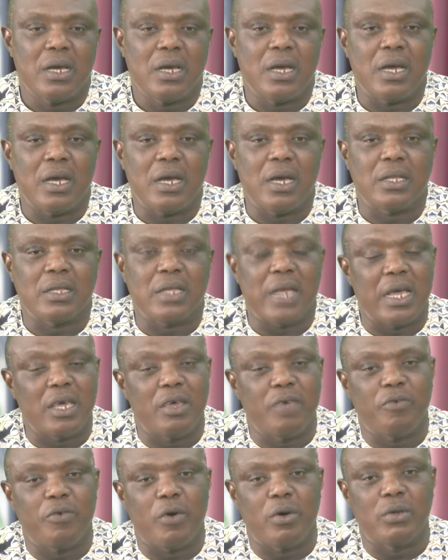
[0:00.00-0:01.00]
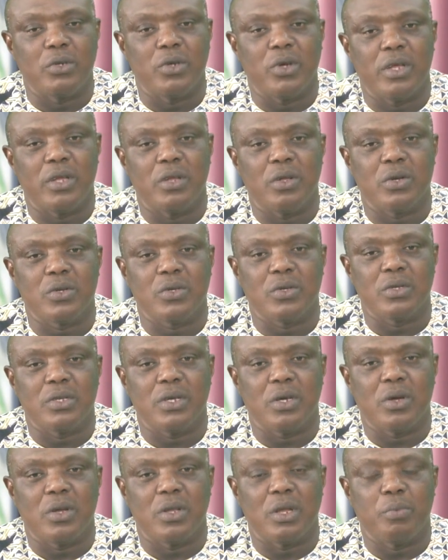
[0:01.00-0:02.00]
Thank you for joining us
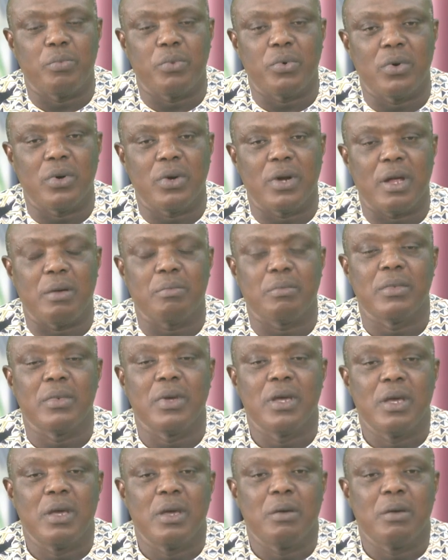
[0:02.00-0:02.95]
today on the program.